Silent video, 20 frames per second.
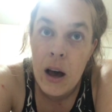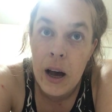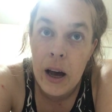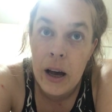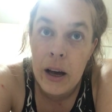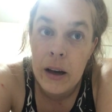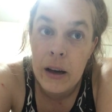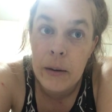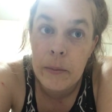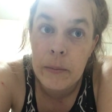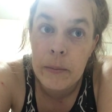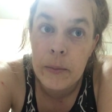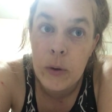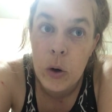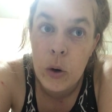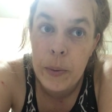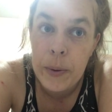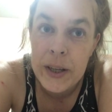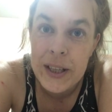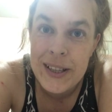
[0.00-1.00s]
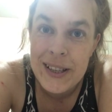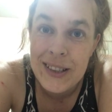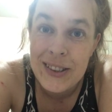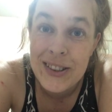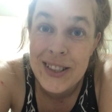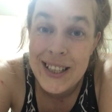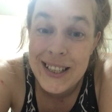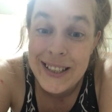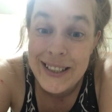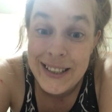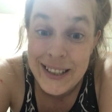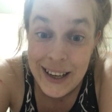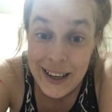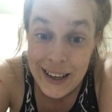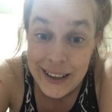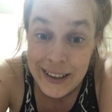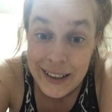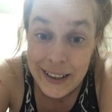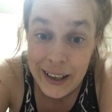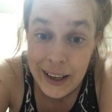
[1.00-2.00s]
Um, up until
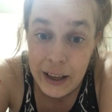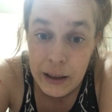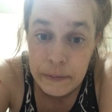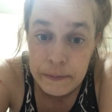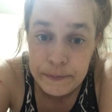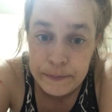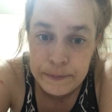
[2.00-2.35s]
today,